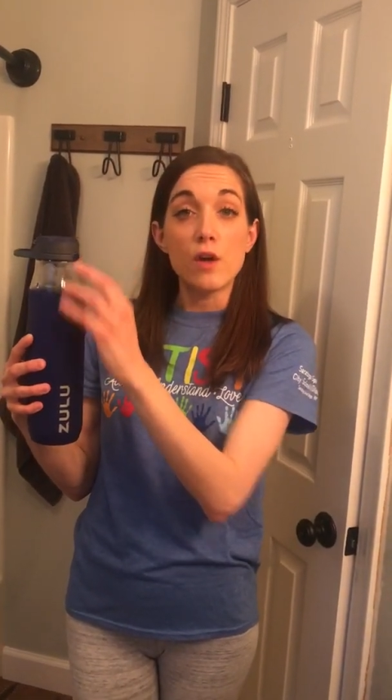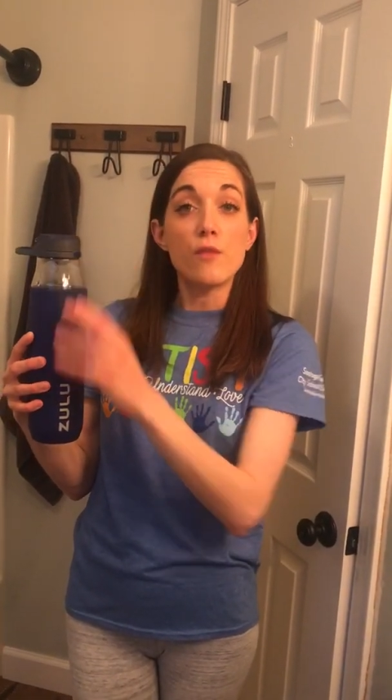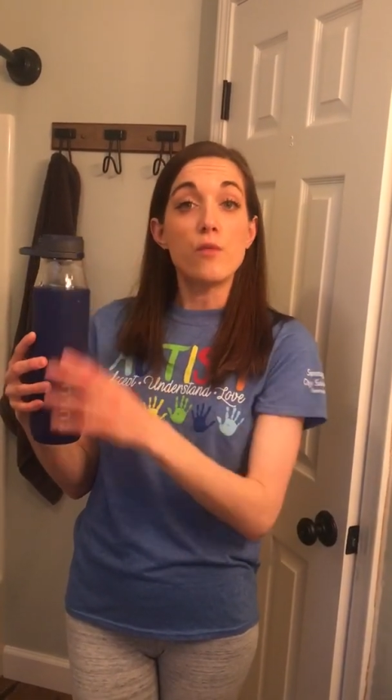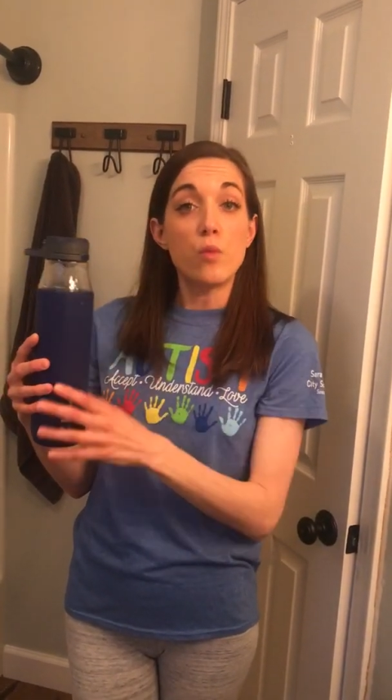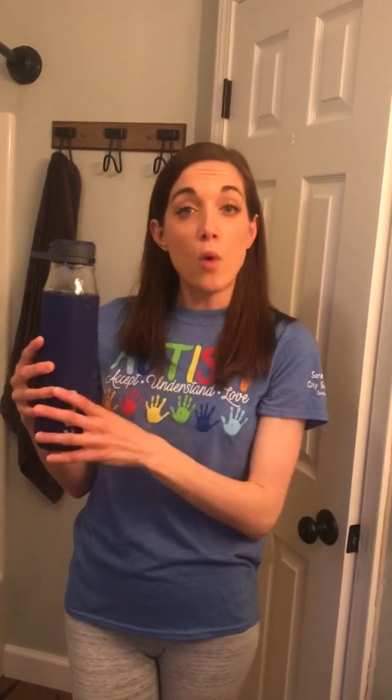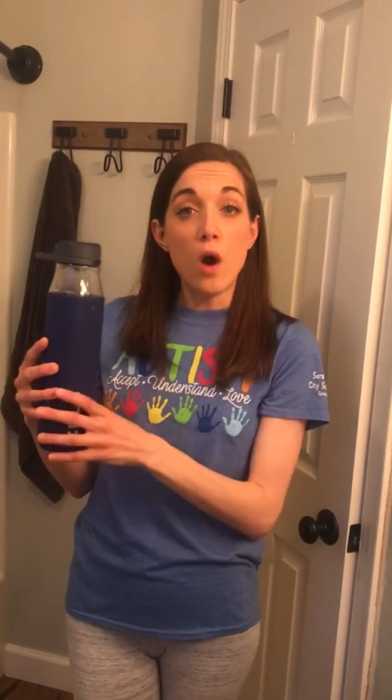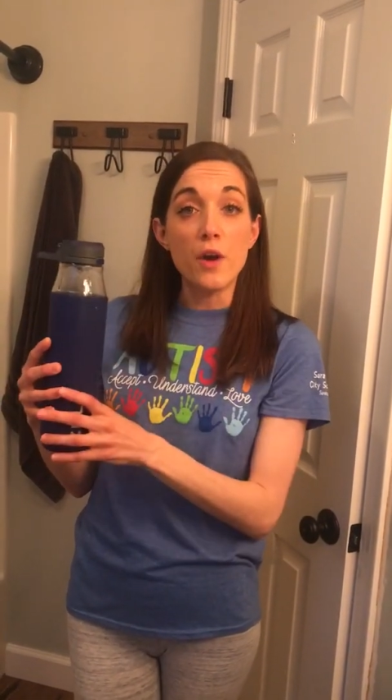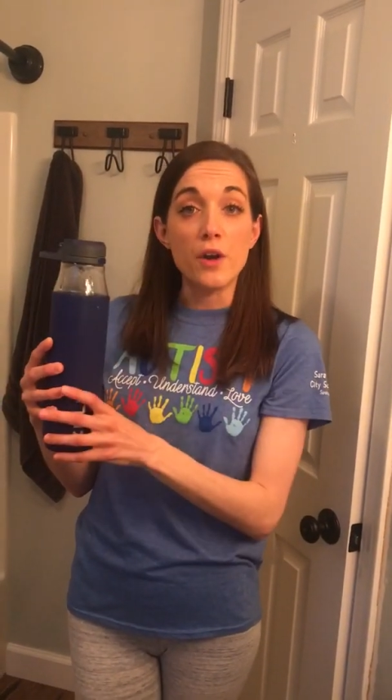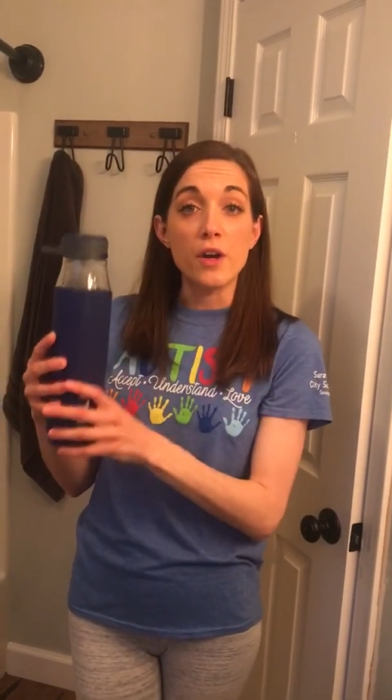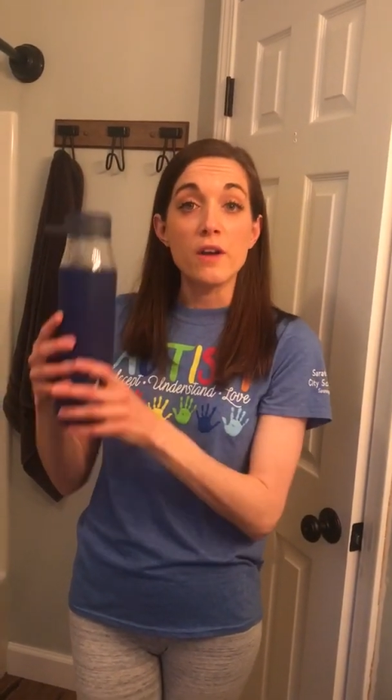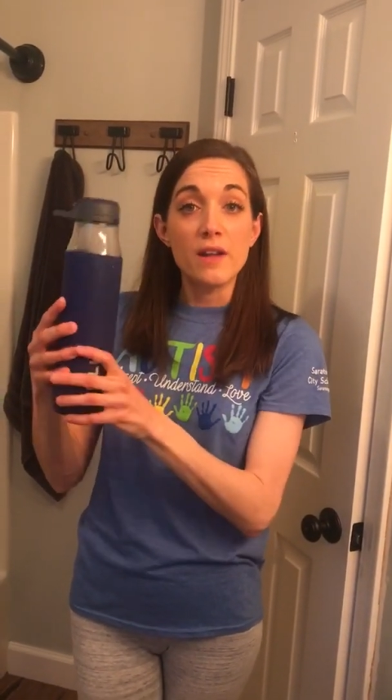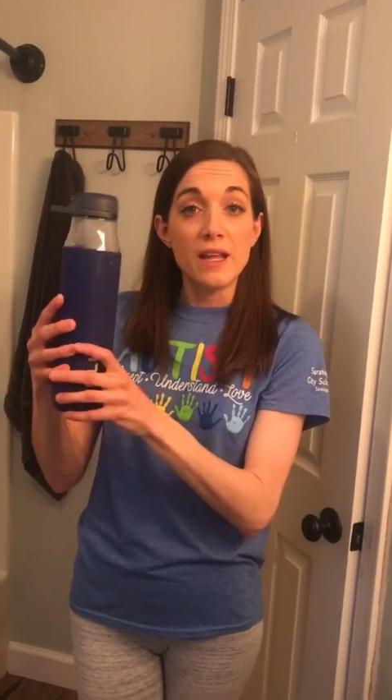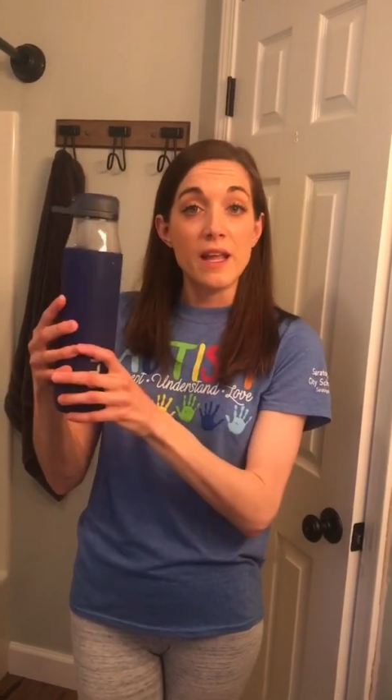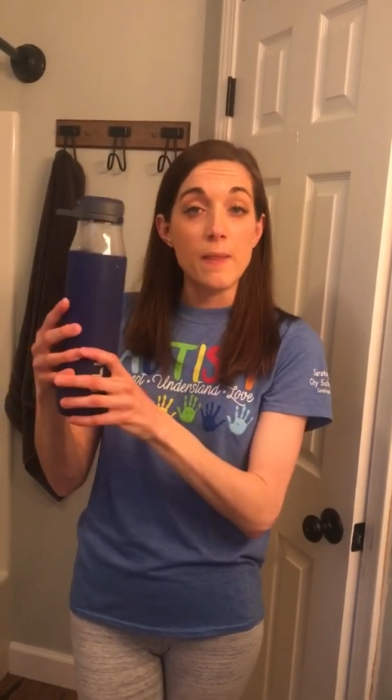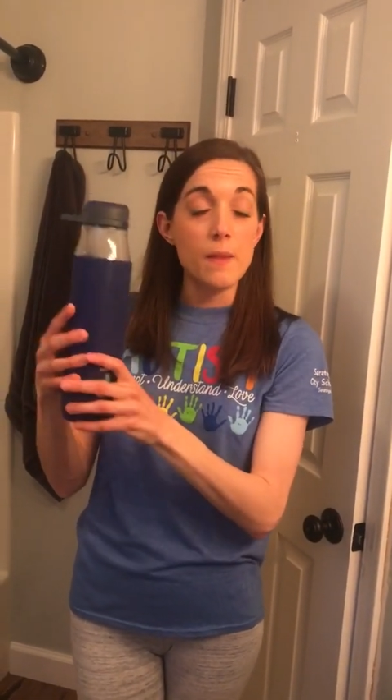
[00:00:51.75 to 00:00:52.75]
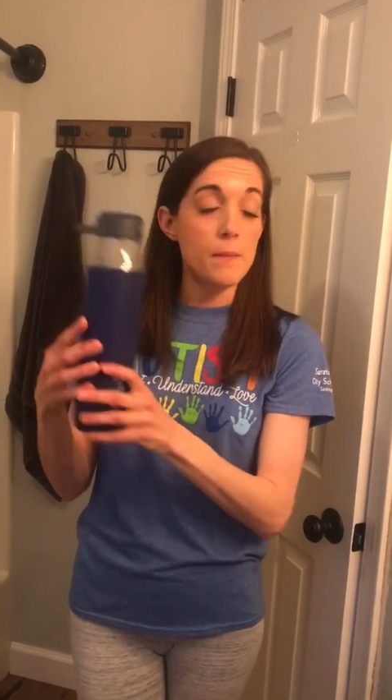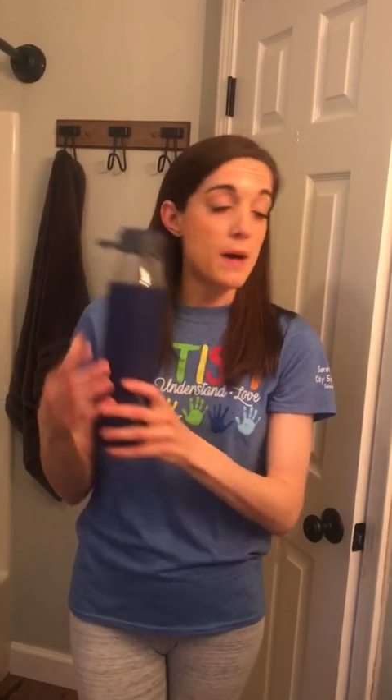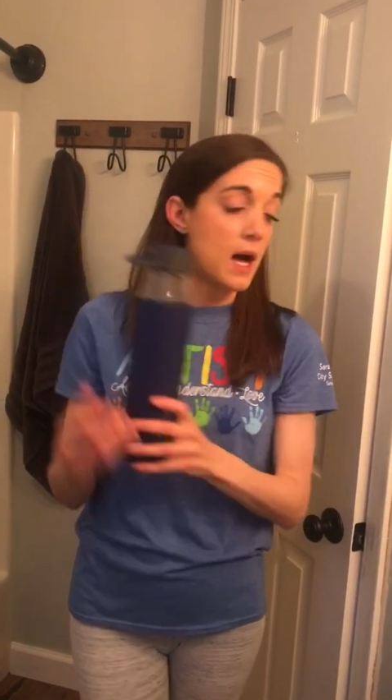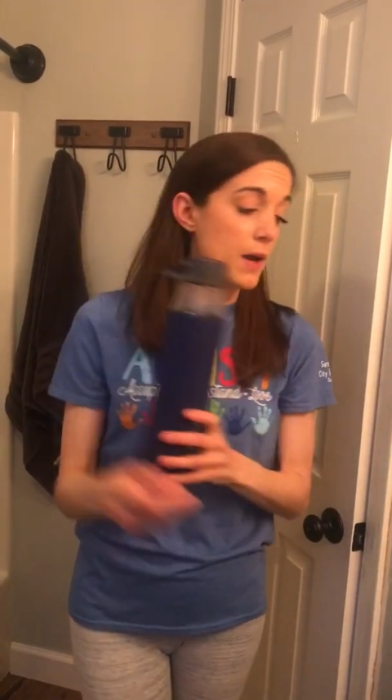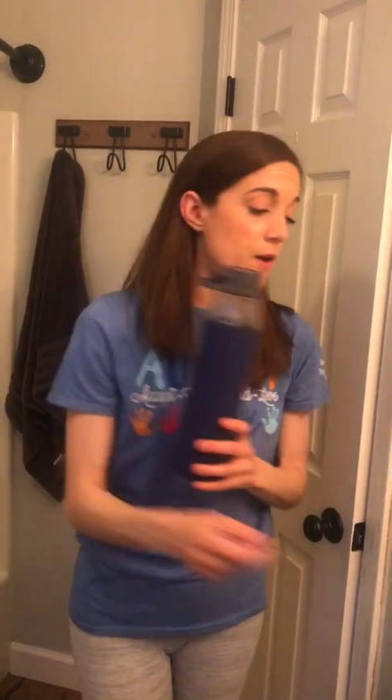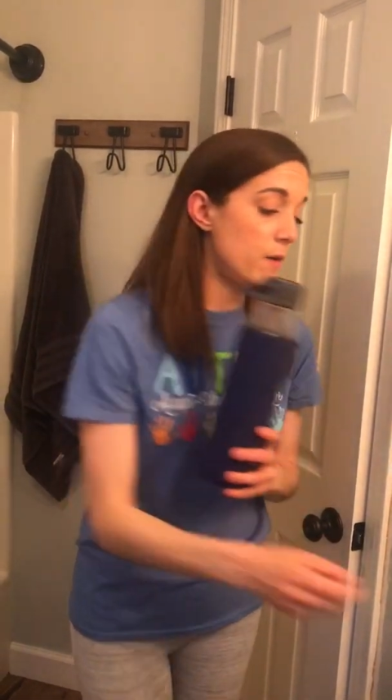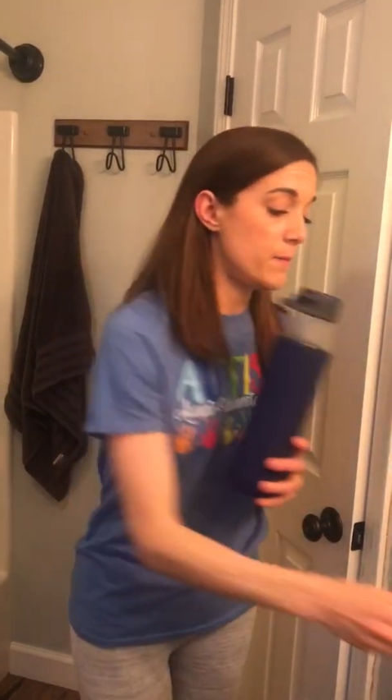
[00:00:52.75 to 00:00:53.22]
of water in the
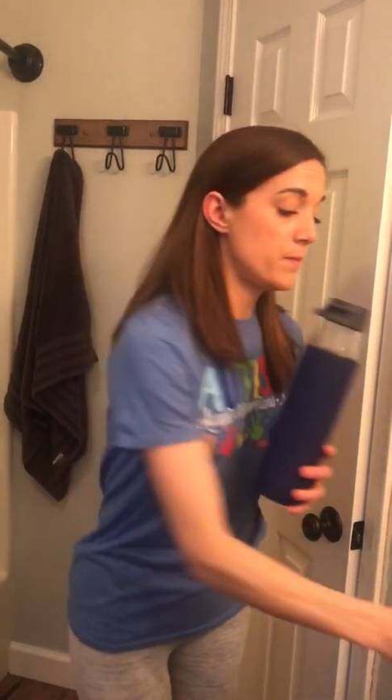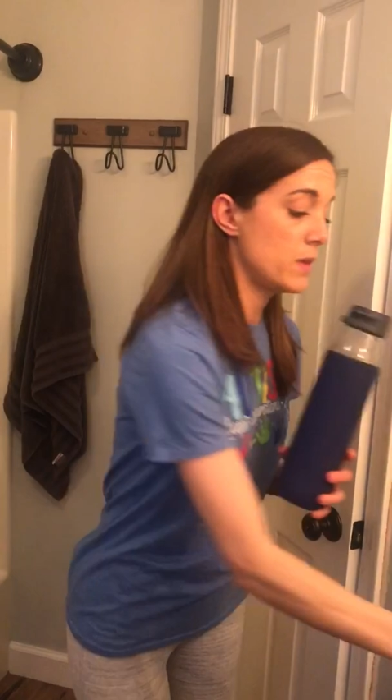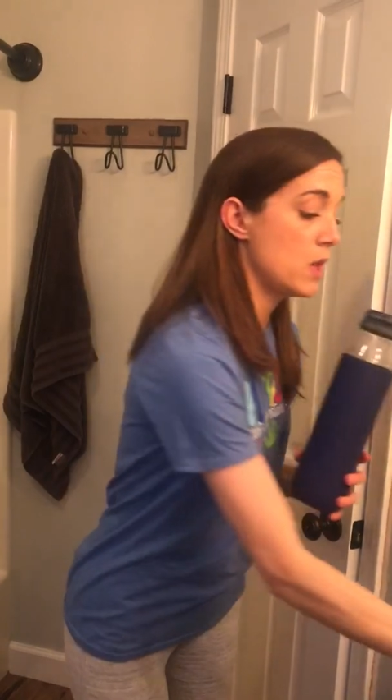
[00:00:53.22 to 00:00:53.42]
bottle.